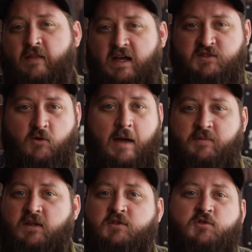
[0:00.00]
that
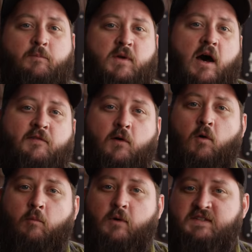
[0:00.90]
scrap that you trimmed off the
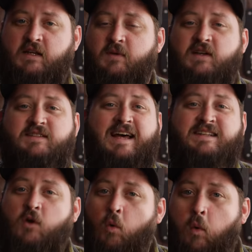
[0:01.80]
whole brisket because
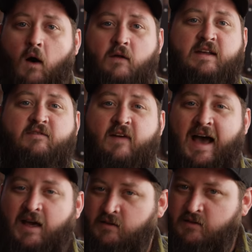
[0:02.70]
that's quality
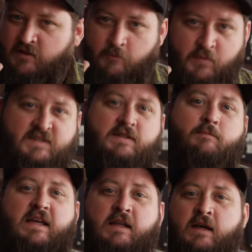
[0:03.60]
fat and little bits of
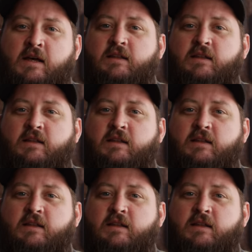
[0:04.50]
meat